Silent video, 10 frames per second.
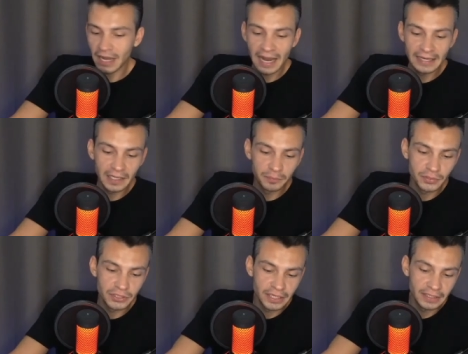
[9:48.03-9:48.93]
highly
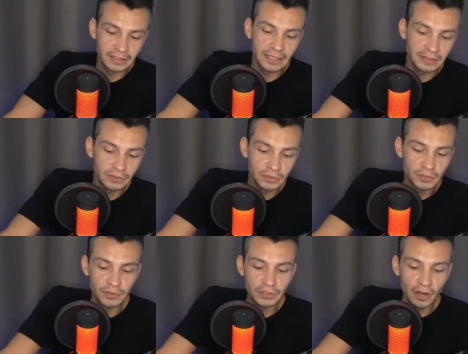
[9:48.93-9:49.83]
appreciate it that you
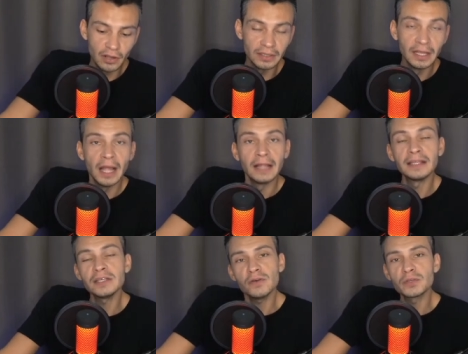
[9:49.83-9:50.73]
switched on.
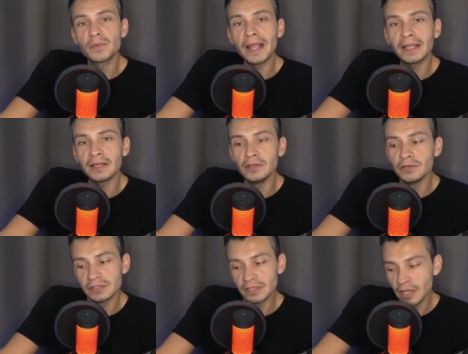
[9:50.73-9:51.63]
This was breaking
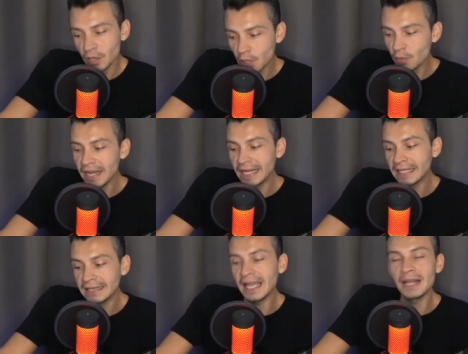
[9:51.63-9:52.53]
news,
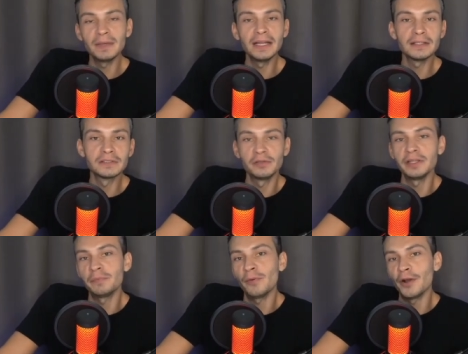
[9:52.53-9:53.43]
quick 10 minutes to
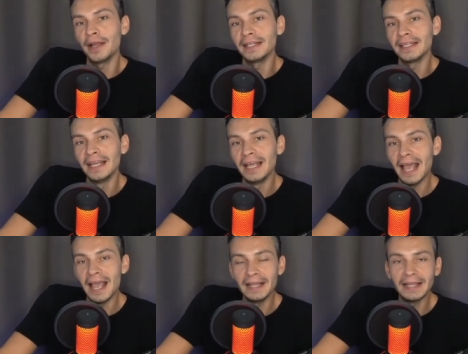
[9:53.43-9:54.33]
the point.
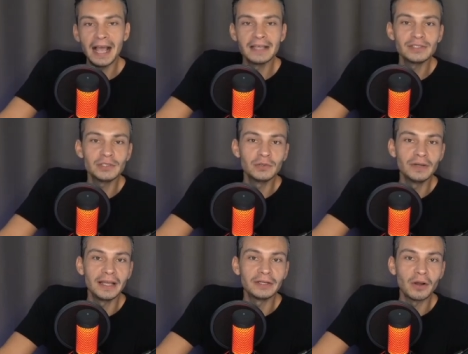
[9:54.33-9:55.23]
And I see you
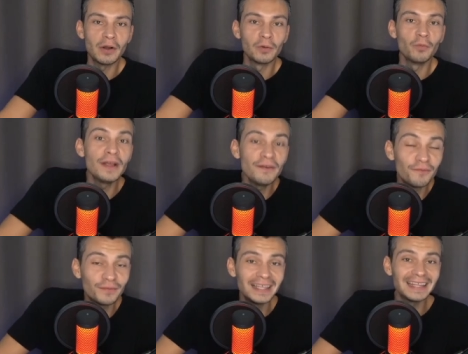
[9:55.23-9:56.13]
later on
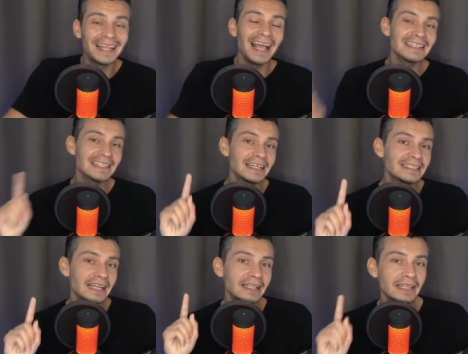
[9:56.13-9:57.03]
with the Tesla
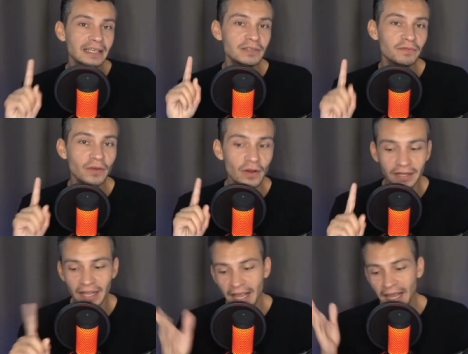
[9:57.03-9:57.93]
Sundays vlog
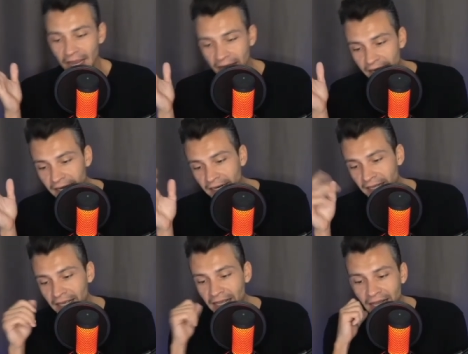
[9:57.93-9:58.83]
in,
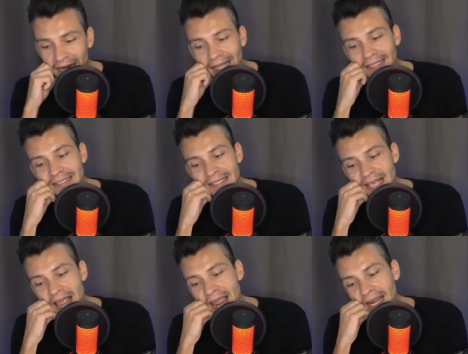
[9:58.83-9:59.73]
let's
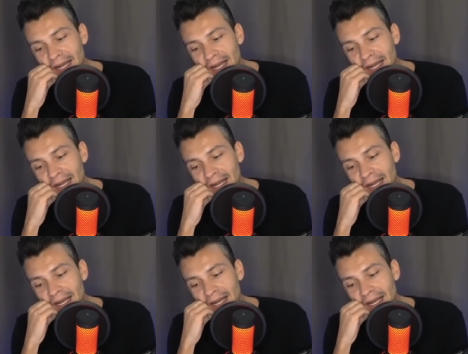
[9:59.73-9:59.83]
say,